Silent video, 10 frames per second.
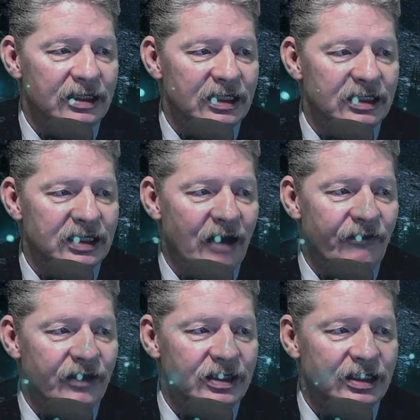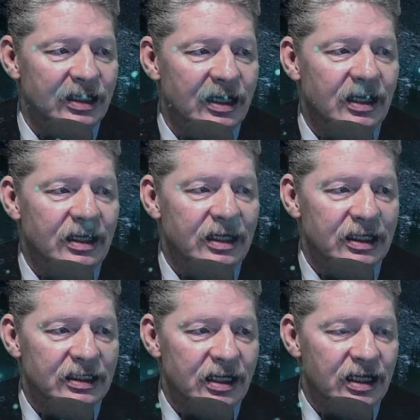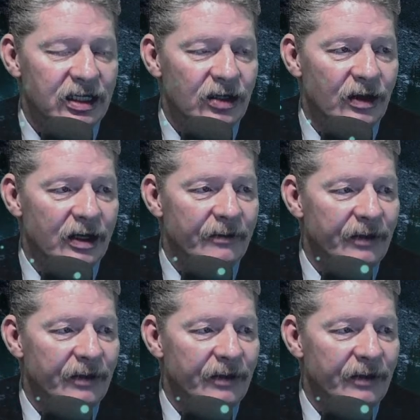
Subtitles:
the selflessness of the doer.